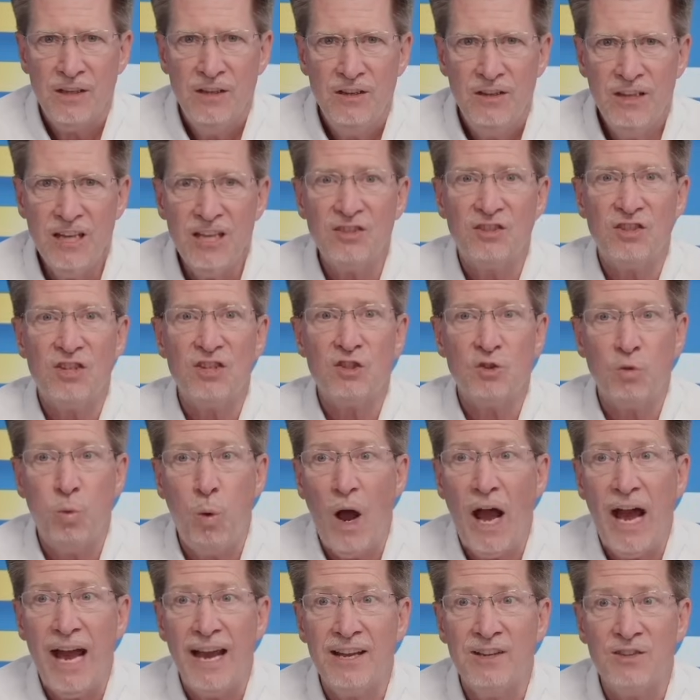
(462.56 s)
This is
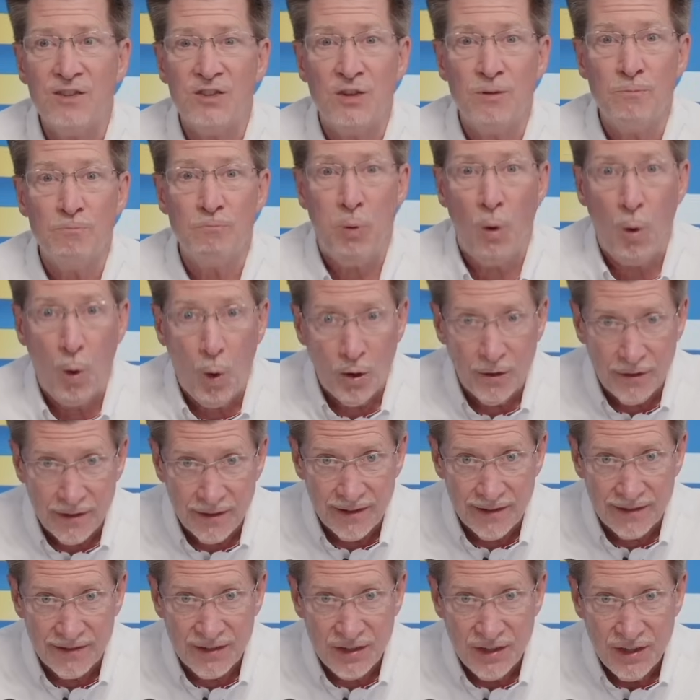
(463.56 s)
why it's
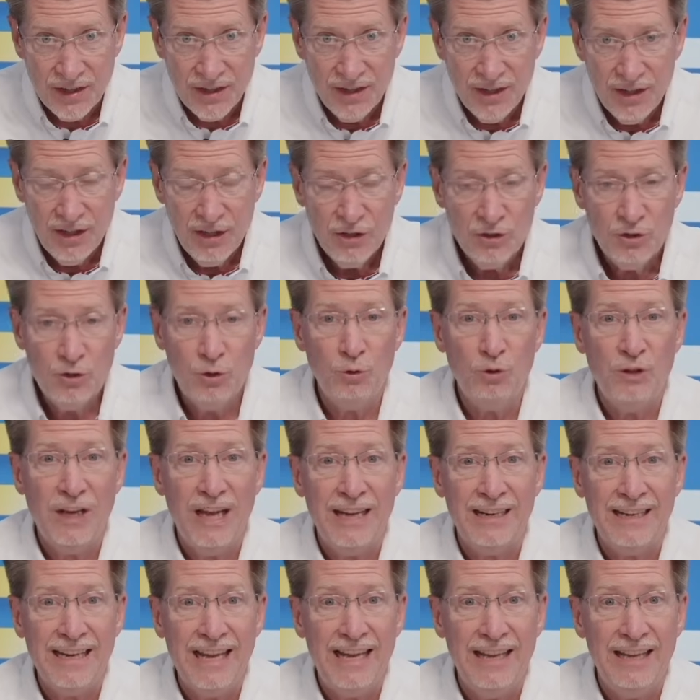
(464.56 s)
important to
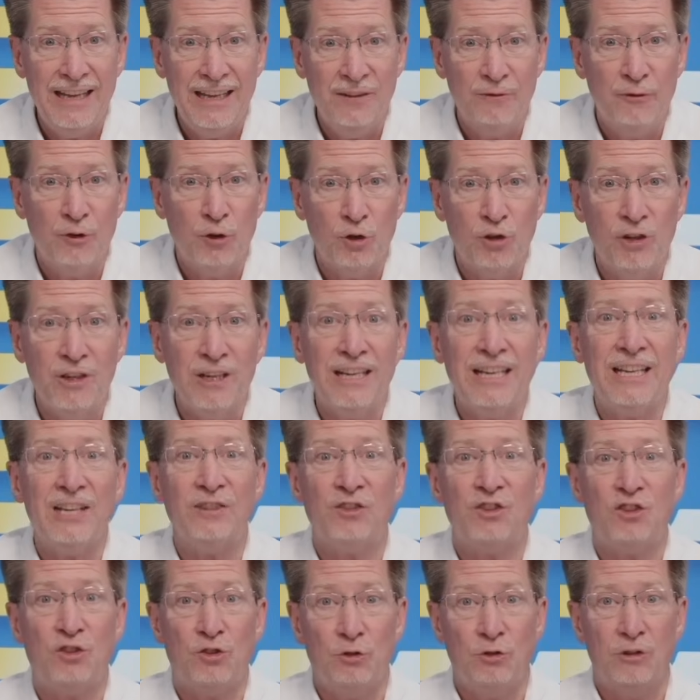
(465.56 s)
get a, if you're going to get
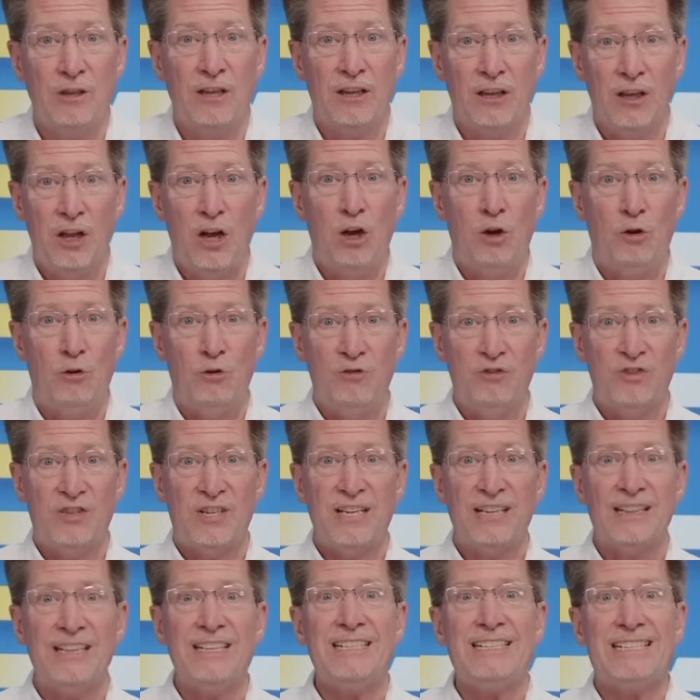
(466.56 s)
student loans,
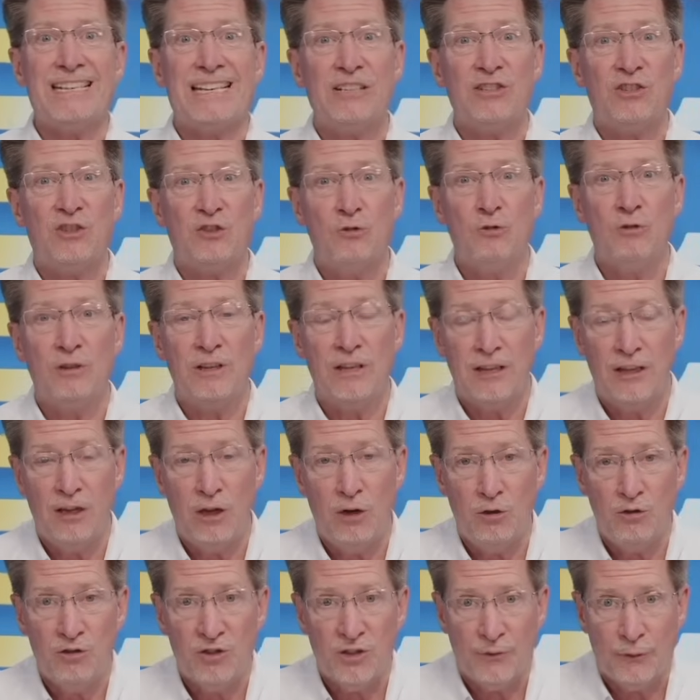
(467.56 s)
at least get student
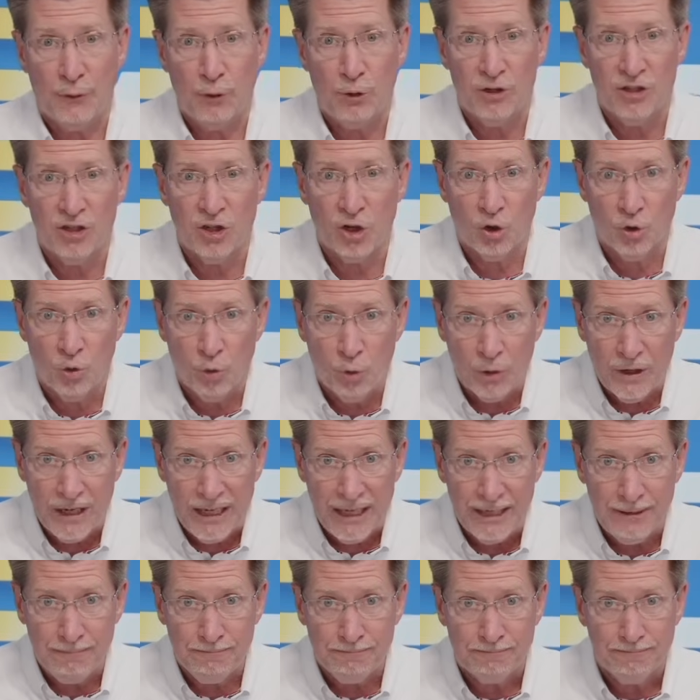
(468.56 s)
loans for a
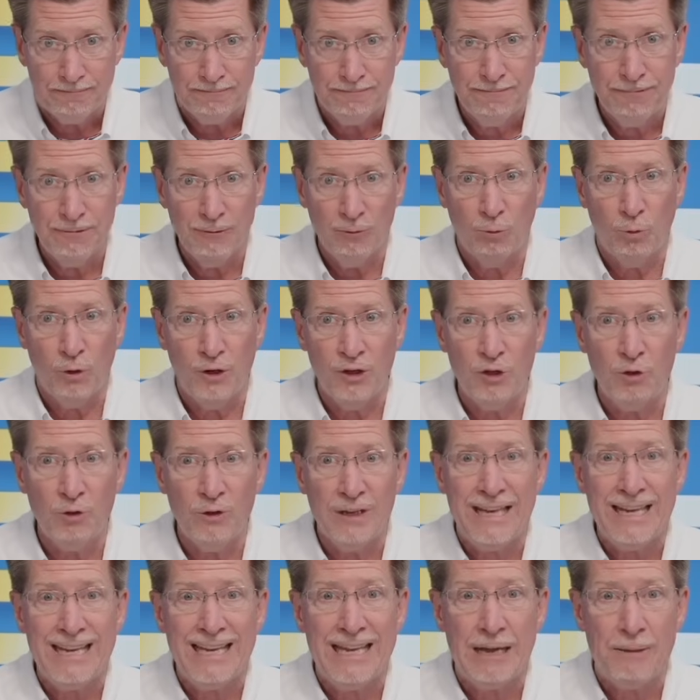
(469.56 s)
degree where you
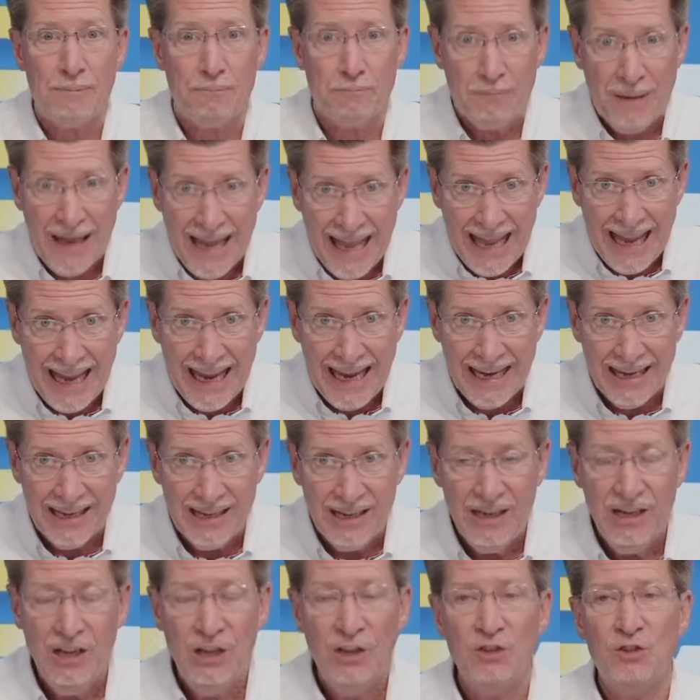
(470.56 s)
can get paid
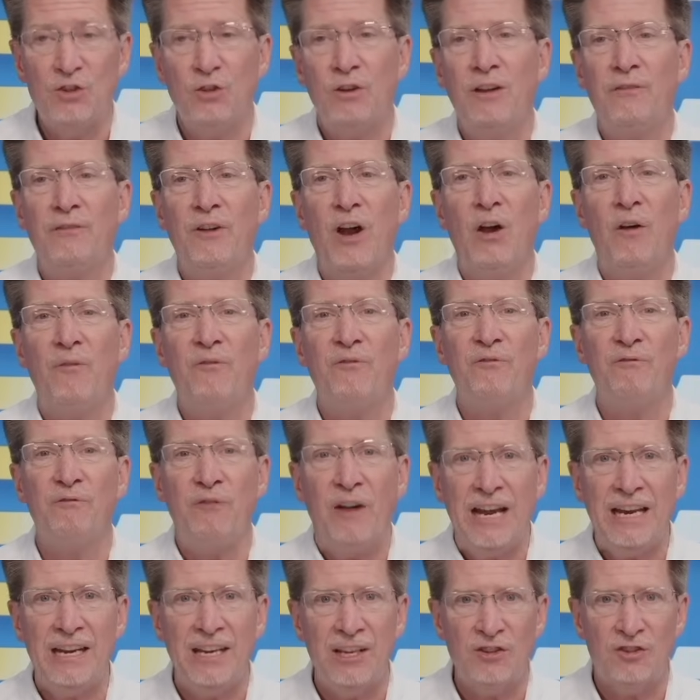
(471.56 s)
so you have a
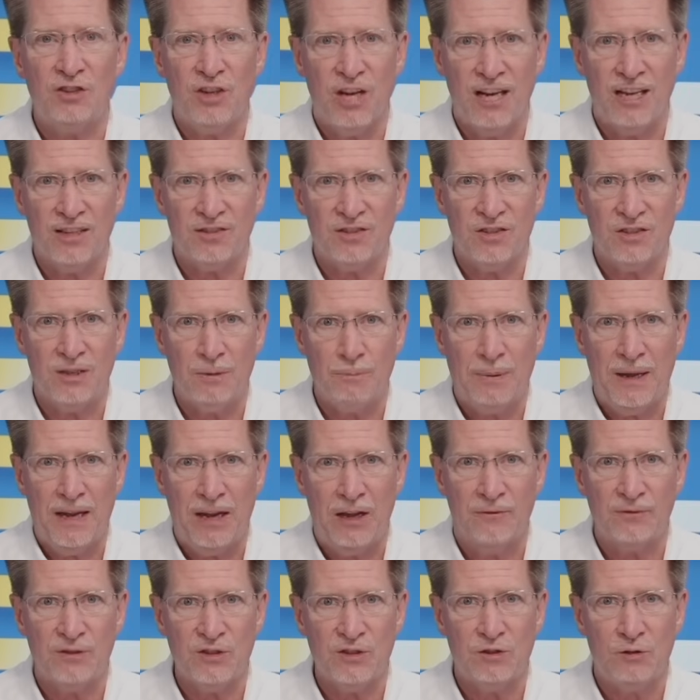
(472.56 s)
fighting chance to pay
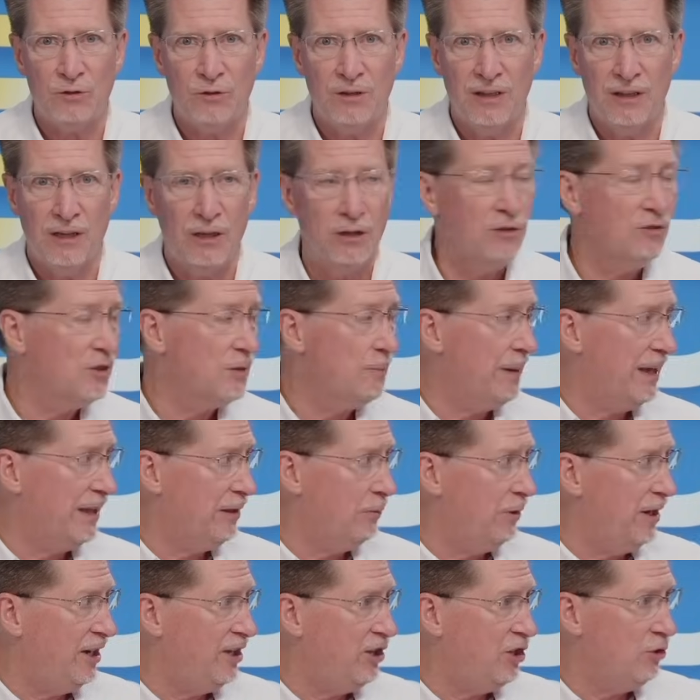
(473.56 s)
off the student loans. And by
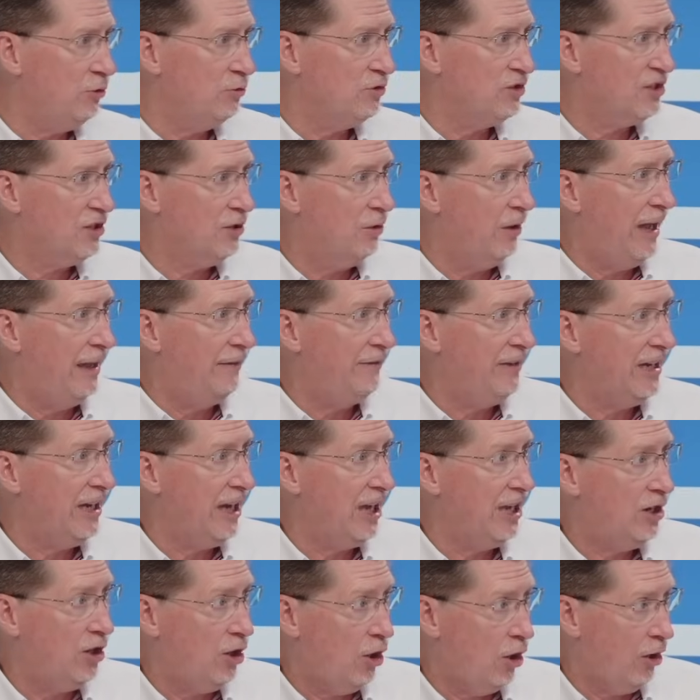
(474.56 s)
the way, you still having
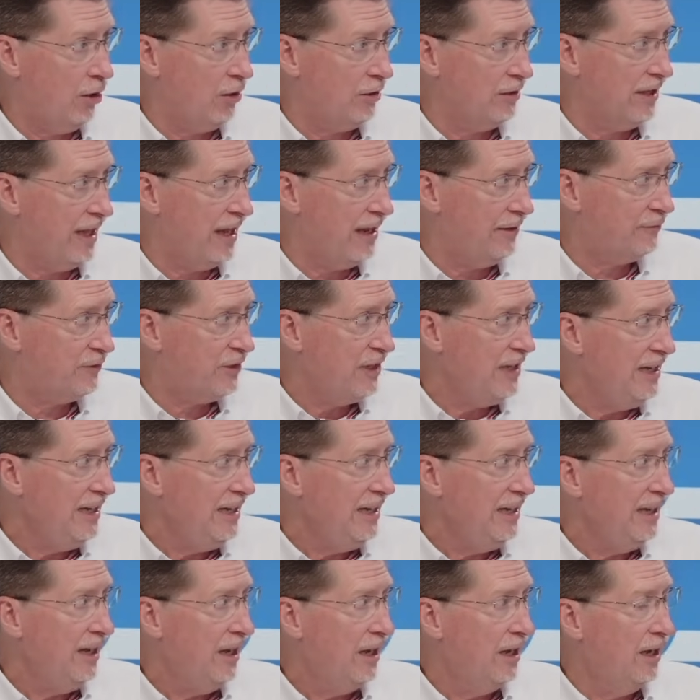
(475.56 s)
a car left,
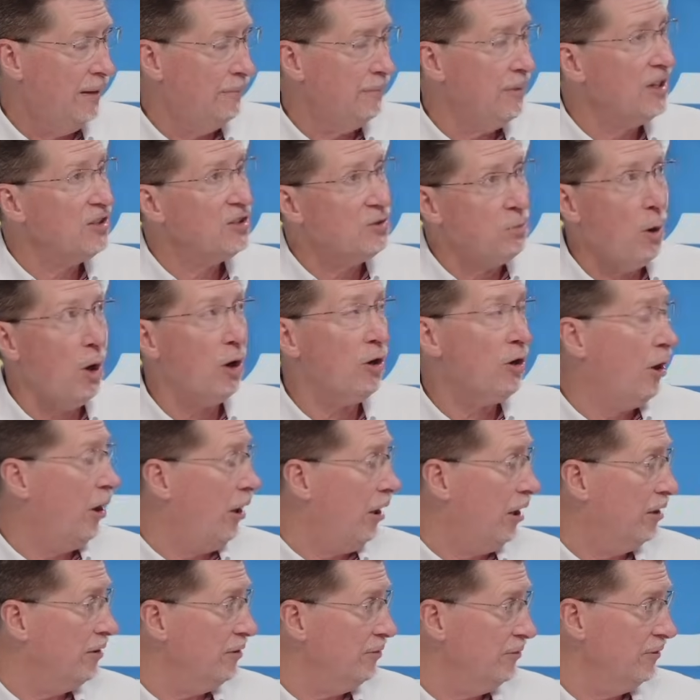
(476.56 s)
um, a small
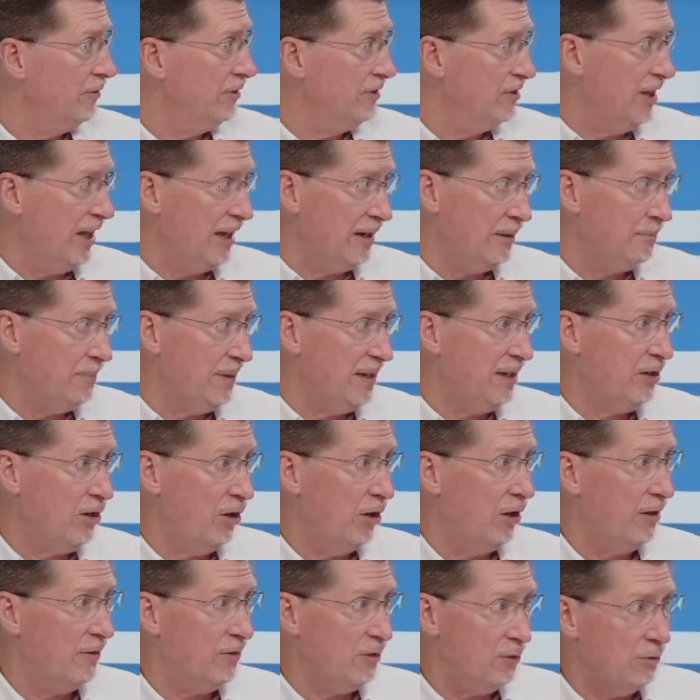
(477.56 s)
car, not a big
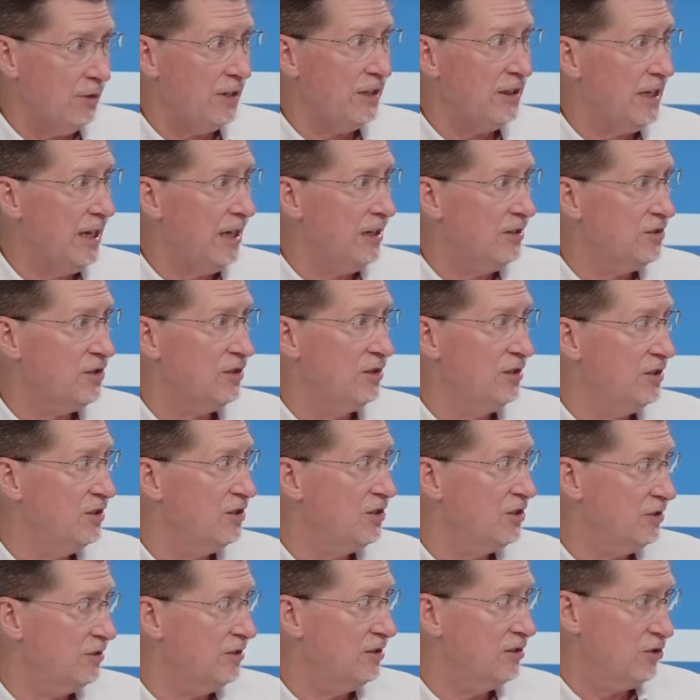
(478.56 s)
car. 30,000
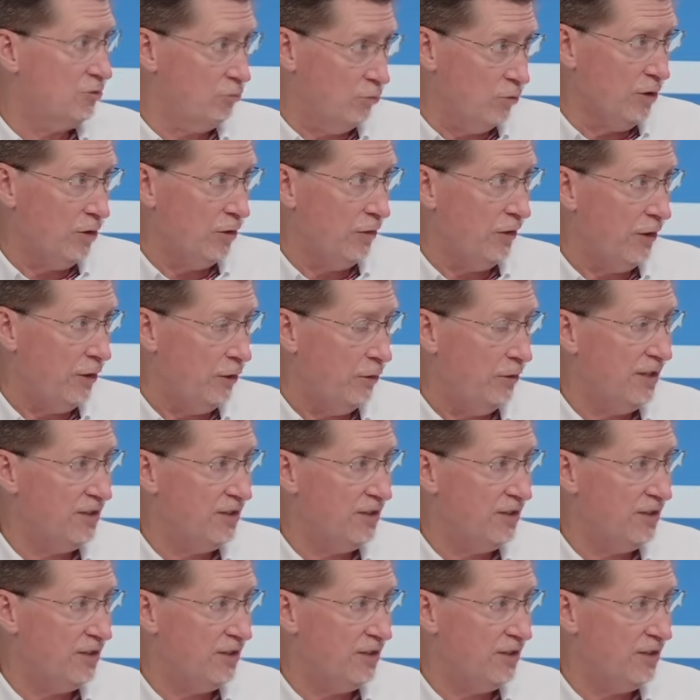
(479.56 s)
is, is real though.